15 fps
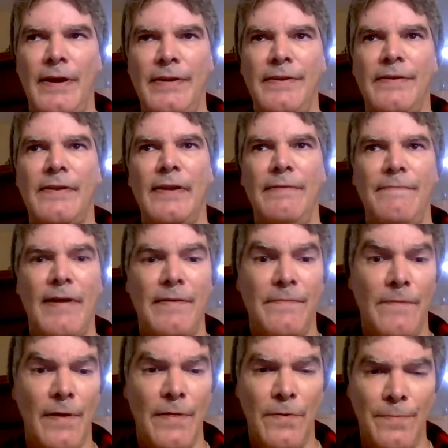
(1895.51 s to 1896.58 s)
I just leave that
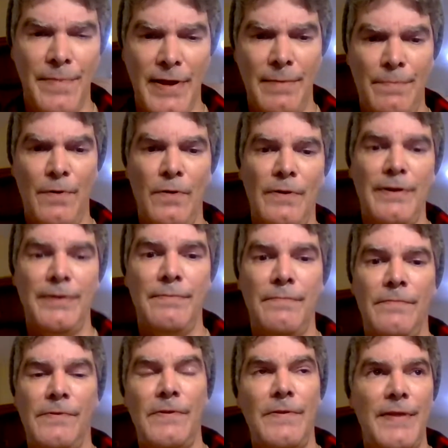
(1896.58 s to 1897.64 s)
for other people, and
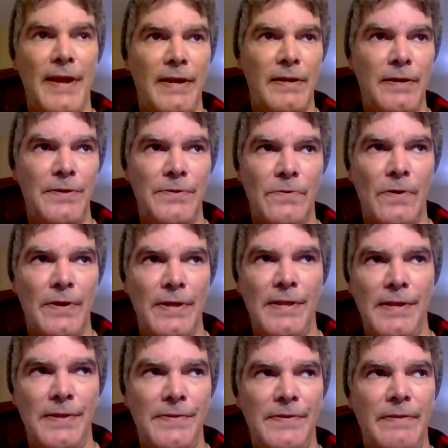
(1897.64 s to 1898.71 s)
so that they can enjoy
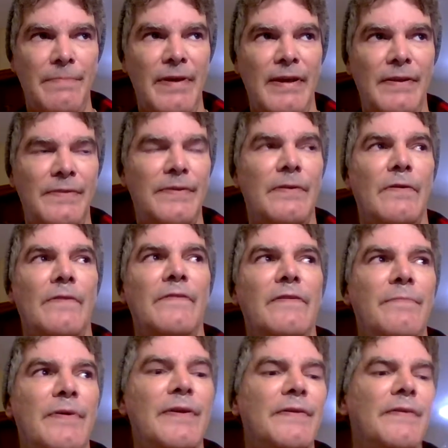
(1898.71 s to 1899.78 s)
these debates and
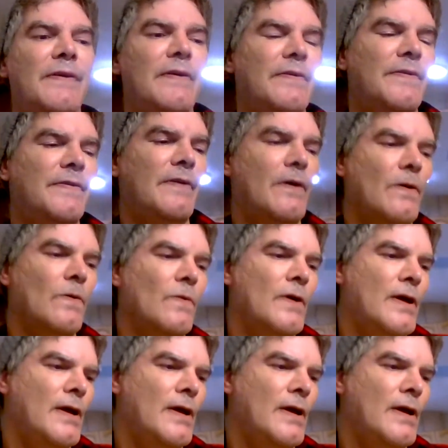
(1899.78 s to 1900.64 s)
arguments. So